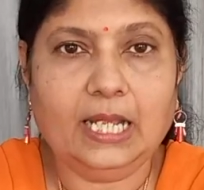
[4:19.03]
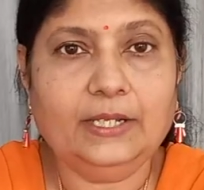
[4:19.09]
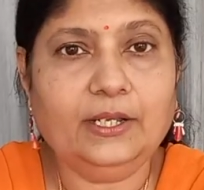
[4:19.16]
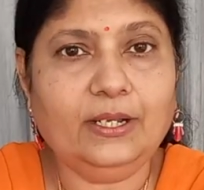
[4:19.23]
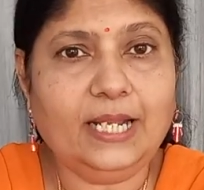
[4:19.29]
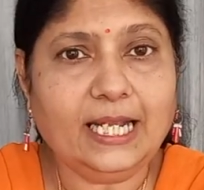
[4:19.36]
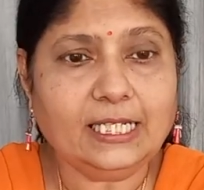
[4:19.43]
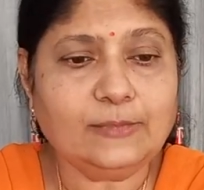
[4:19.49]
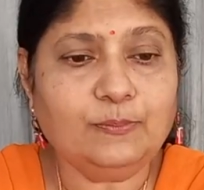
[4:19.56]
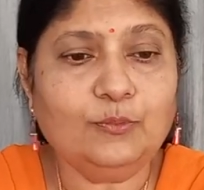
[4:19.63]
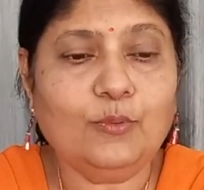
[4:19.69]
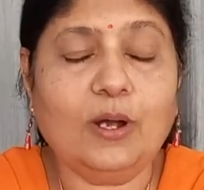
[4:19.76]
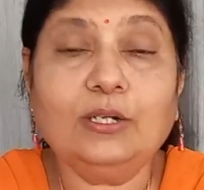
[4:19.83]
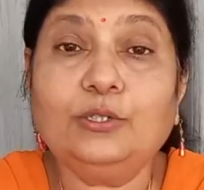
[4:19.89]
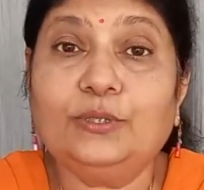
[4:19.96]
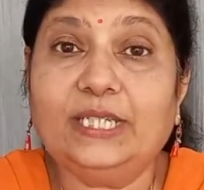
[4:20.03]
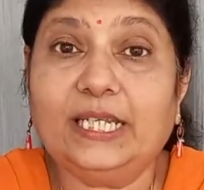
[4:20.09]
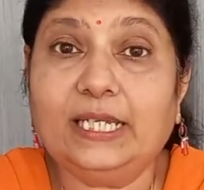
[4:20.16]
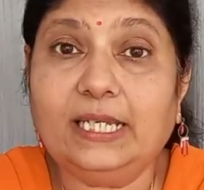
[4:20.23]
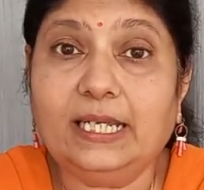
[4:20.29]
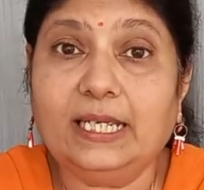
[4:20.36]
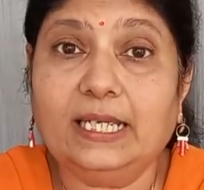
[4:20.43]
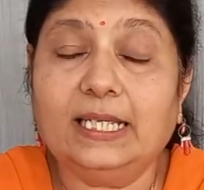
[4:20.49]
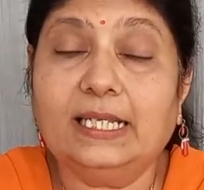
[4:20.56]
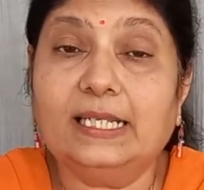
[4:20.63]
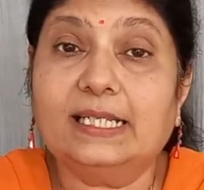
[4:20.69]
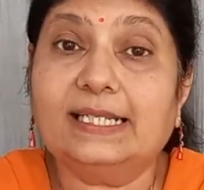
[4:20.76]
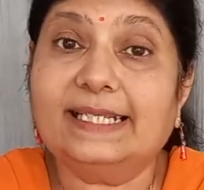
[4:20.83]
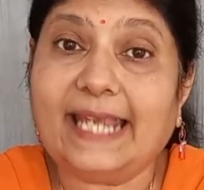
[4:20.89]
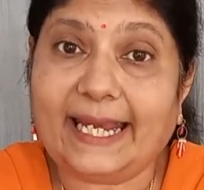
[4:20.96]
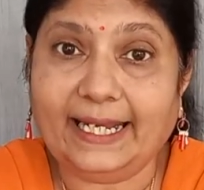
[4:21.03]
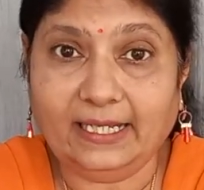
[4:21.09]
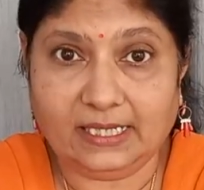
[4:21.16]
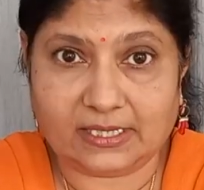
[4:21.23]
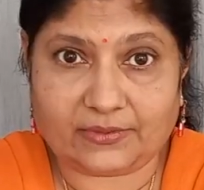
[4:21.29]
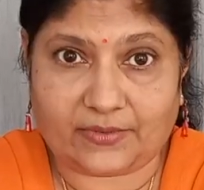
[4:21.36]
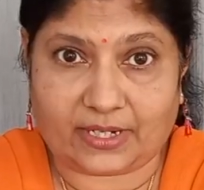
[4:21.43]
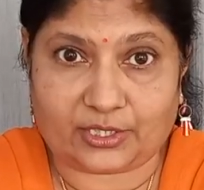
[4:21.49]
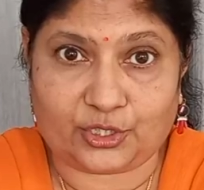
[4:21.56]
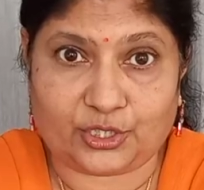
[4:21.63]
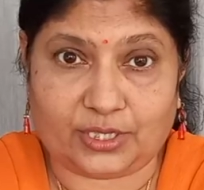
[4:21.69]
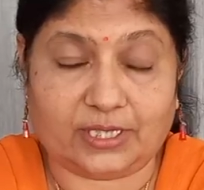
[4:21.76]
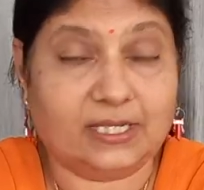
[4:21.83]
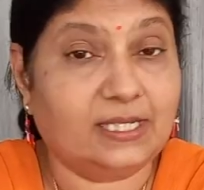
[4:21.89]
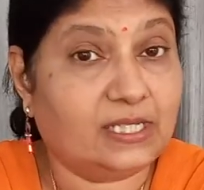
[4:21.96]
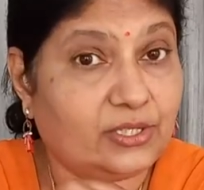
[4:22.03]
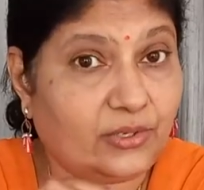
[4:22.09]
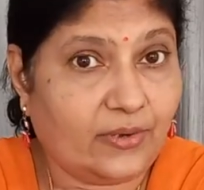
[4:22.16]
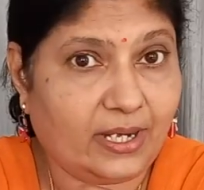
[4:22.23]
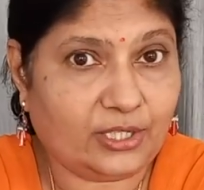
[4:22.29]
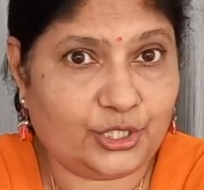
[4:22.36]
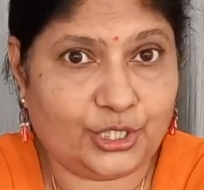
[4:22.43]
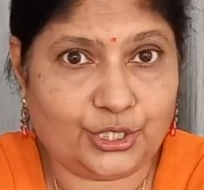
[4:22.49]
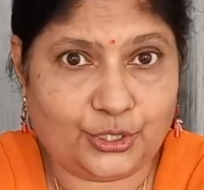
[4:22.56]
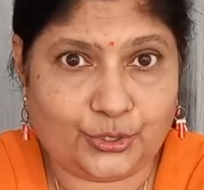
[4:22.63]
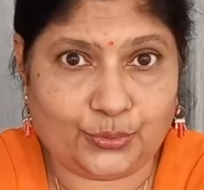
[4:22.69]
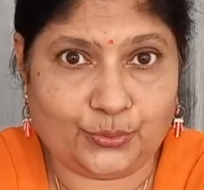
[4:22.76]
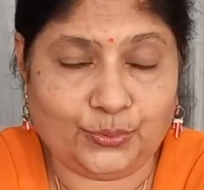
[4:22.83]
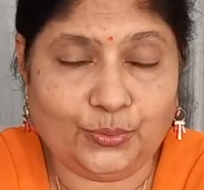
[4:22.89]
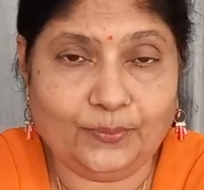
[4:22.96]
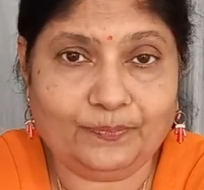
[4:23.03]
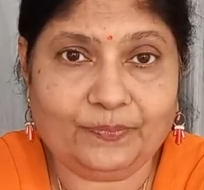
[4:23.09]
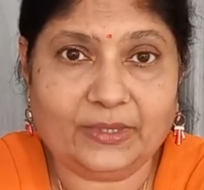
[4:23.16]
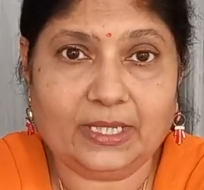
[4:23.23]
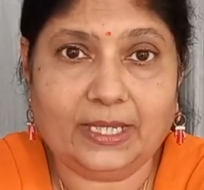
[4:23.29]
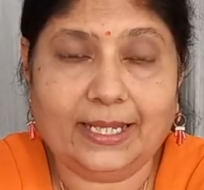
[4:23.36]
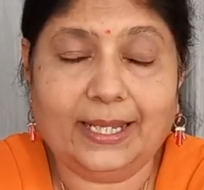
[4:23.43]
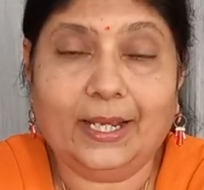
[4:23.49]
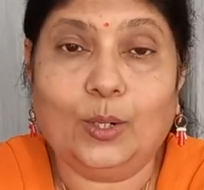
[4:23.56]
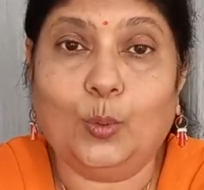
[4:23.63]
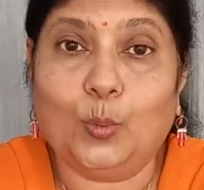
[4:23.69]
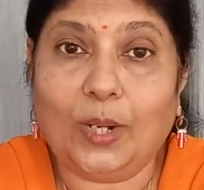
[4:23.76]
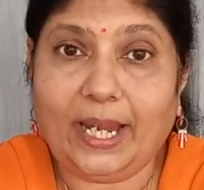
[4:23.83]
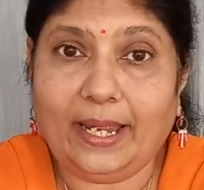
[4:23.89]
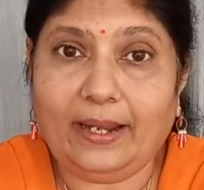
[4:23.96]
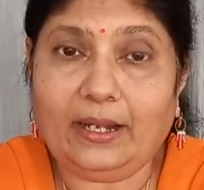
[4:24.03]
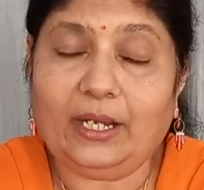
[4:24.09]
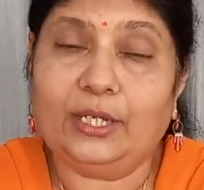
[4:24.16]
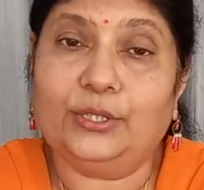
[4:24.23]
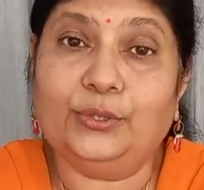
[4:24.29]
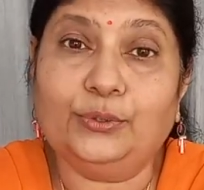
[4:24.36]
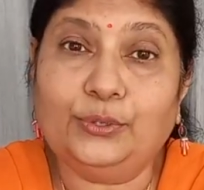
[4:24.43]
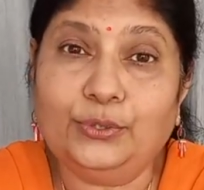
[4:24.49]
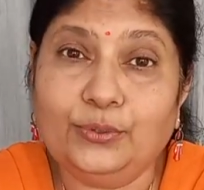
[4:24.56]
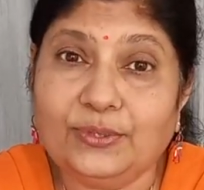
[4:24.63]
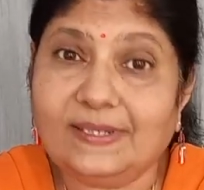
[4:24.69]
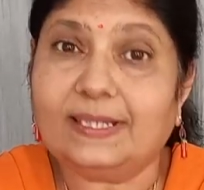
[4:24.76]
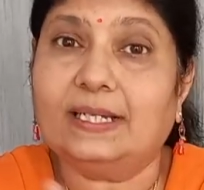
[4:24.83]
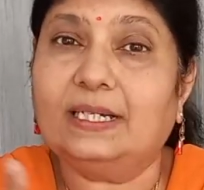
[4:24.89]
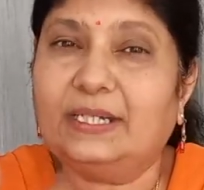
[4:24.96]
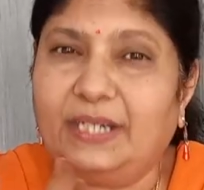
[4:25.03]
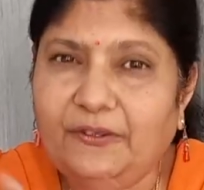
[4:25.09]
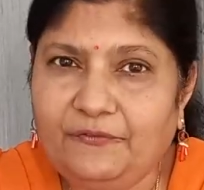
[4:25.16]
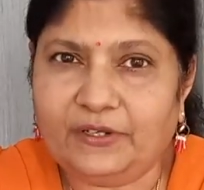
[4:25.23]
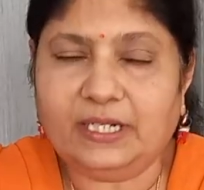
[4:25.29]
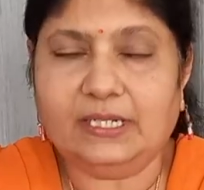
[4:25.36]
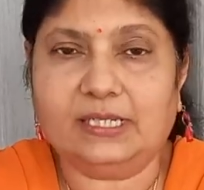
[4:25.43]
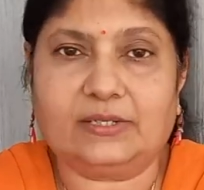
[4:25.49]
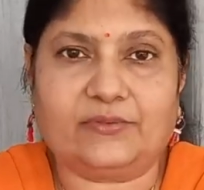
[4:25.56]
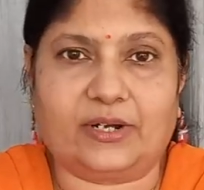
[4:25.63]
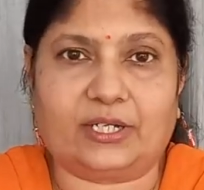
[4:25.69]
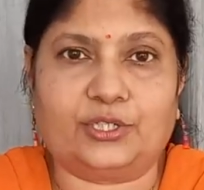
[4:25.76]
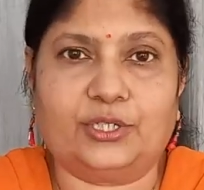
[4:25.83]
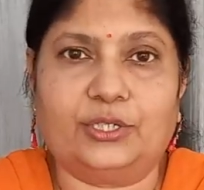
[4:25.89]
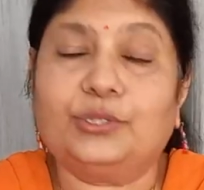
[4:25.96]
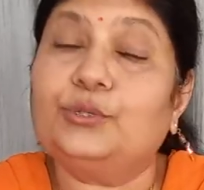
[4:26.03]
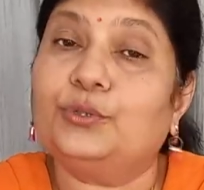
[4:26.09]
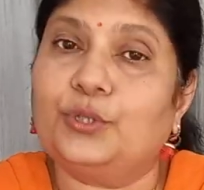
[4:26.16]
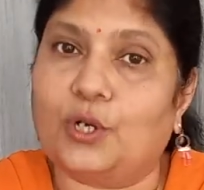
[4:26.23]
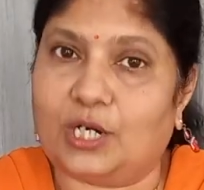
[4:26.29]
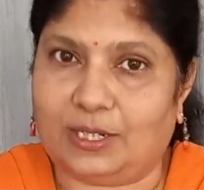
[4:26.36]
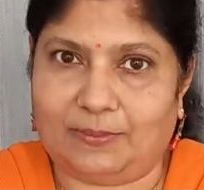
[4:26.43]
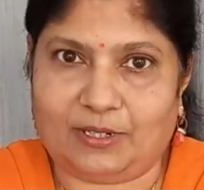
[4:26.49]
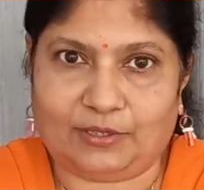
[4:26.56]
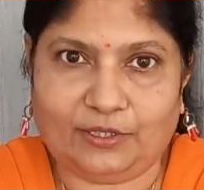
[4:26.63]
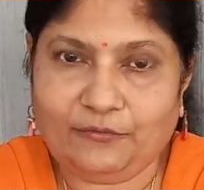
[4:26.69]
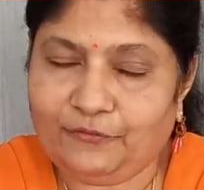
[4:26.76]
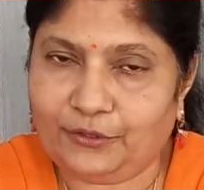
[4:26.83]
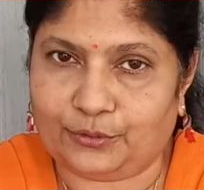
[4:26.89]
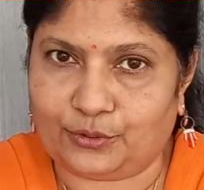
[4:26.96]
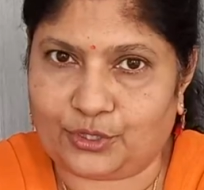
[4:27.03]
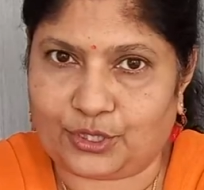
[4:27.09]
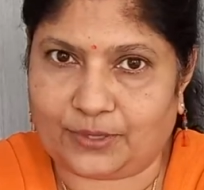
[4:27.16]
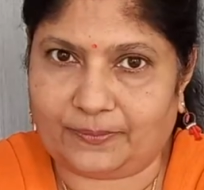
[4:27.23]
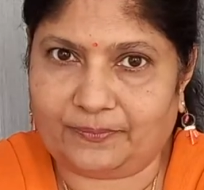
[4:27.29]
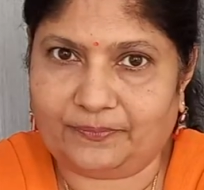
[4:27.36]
Now let's move on to the second structure, structure 2, where you use a different structure to talk about the future.